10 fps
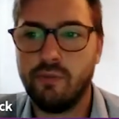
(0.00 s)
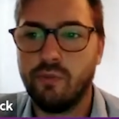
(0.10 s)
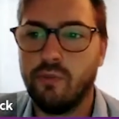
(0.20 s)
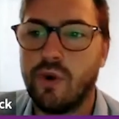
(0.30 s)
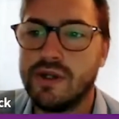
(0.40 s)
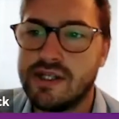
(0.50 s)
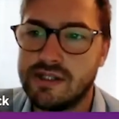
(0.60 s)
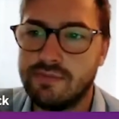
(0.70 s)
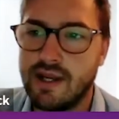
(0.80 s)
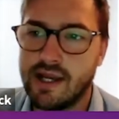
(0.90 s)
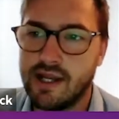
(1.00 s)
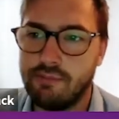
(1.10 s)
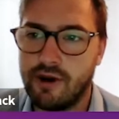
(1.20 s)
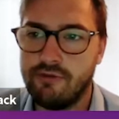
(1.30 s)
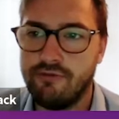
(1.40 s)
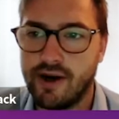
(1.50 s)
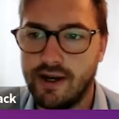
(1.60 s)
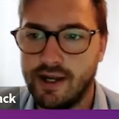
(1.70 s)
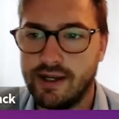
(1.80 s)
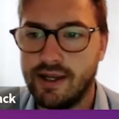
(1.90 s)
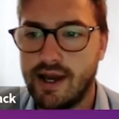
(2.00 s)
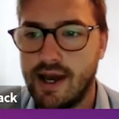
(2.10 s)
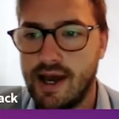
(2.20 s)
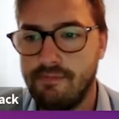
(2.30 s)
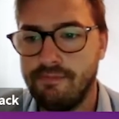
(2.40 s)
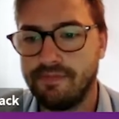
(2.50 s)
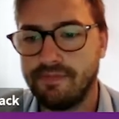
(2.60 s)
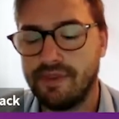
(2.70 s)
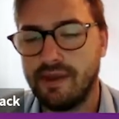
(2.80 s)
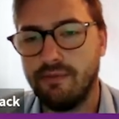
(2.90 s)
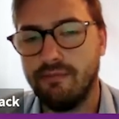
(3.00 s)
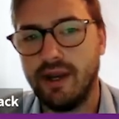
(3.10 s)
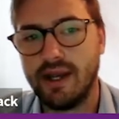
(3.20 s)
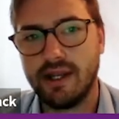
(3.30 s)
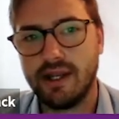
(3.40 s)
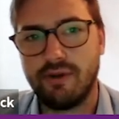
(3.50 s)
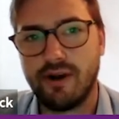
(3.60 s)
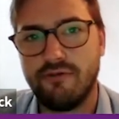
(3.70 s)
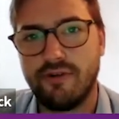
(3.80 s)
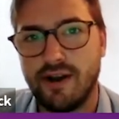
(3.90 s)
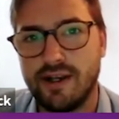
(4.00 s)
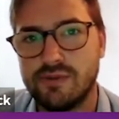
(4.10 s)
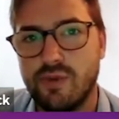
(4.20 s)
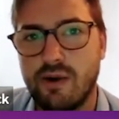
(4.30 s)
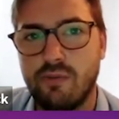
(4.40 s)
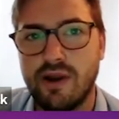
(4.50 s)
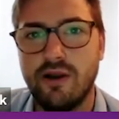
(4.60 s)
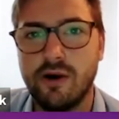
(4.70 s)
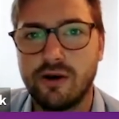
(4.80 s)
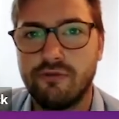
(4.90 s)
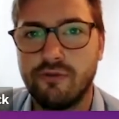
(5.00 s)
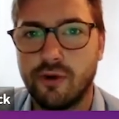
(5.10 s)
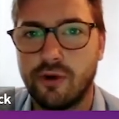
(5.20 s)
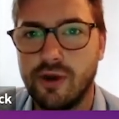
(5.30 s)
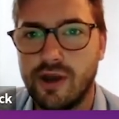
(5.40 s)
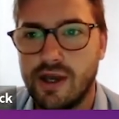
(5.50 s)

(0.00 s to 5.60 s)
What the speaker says: what is molecular profiling? Now, molecular profiling is where we look for